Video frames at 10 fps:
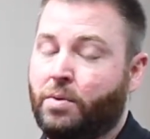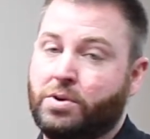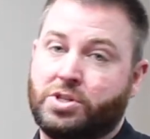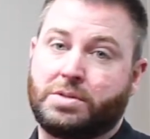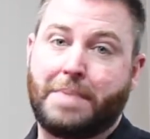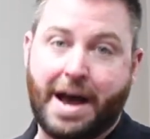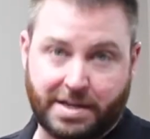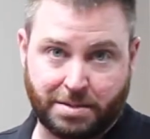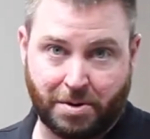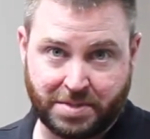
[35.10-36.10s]
which is
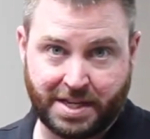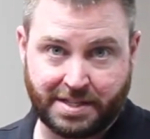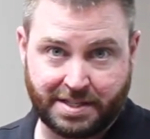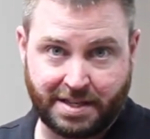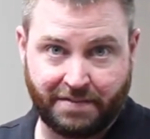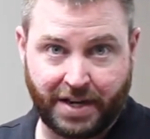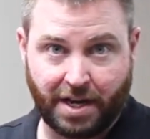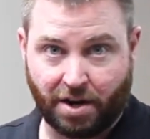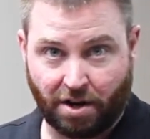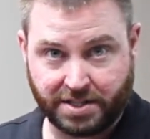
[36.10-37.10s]
maximum sensitivity
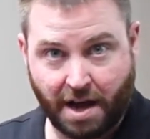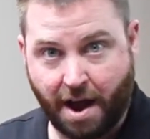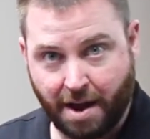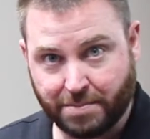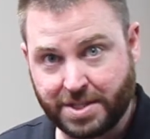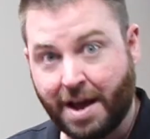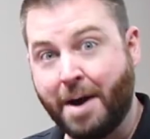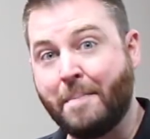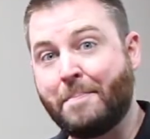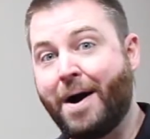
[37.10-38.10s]
at all times.
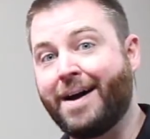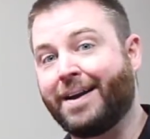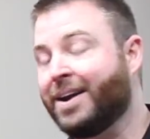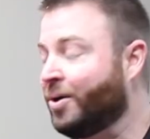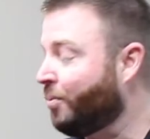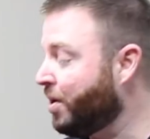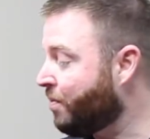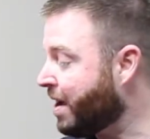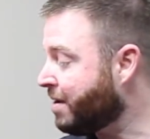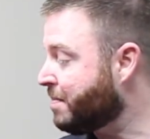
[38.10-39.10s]
But we
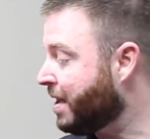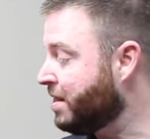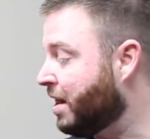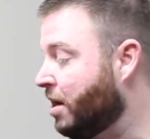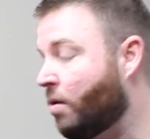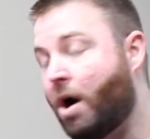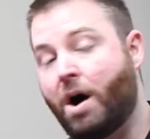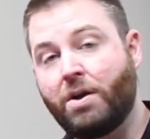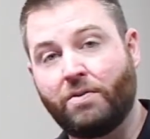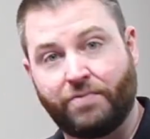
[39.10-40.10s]
recommend the new
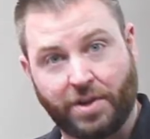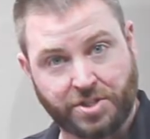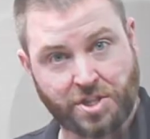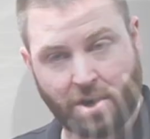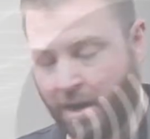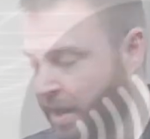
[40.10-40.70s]
auto filter.